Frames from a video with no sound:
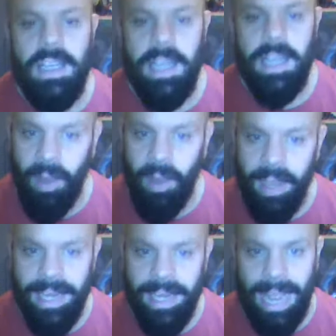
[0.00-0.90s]

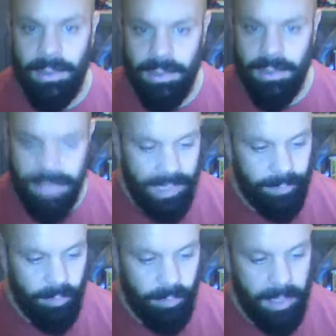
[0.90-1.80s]
9 out of 10
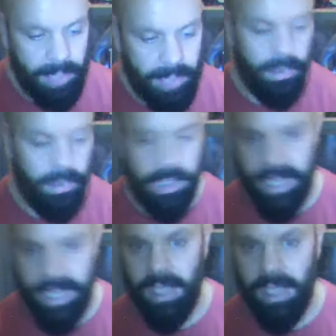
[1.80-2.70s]
for me.
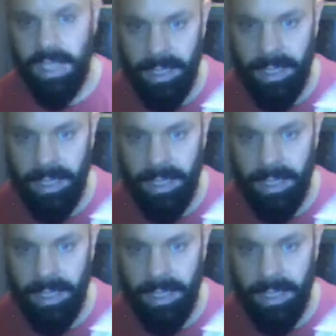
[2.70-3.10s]
King Conan,